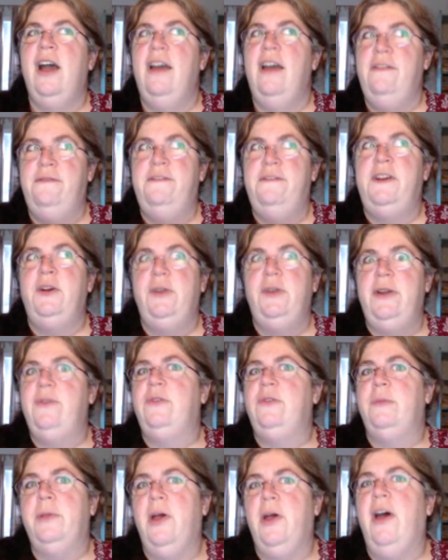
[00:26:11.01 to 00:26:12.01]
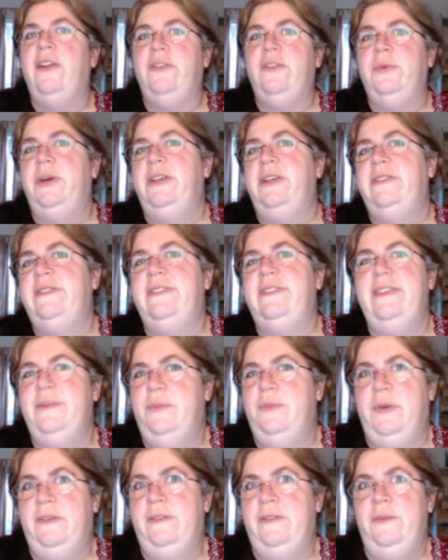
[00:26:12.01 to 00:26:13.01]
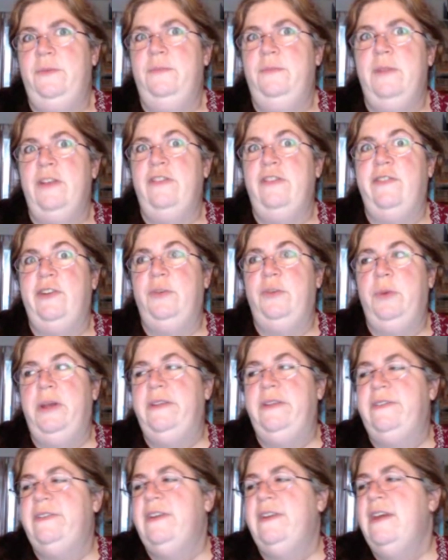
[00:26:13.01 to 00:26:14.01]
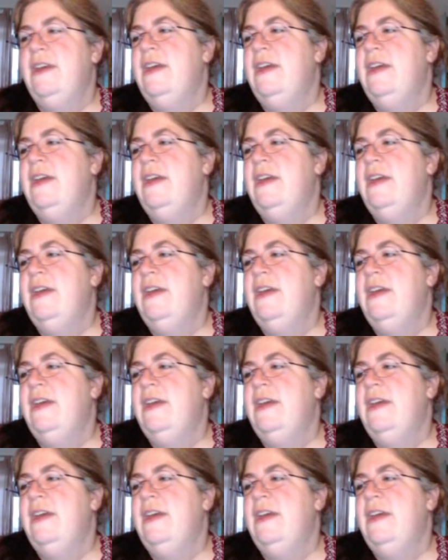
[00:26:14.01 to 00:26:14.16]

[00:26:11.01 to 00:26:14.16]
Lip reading: I figured out the plot twist. It wasn't much of a twist.